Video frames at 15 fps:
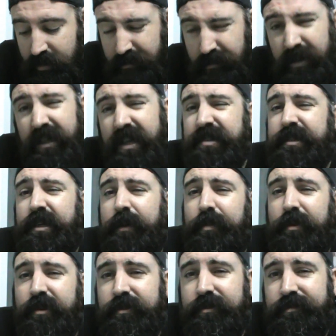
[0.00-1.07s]
last
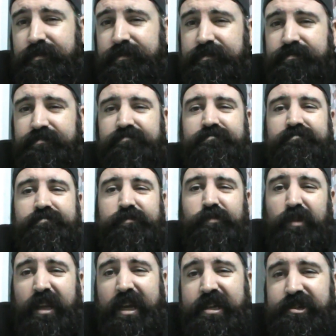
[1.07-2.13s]
couple of
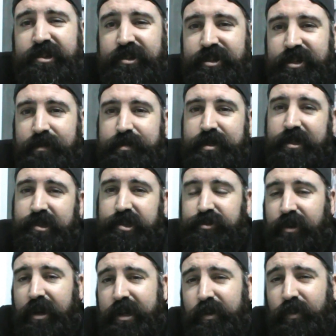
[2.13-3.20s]
relationships in
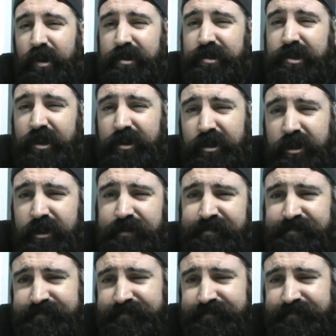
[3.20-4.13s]
Australia weren't so good.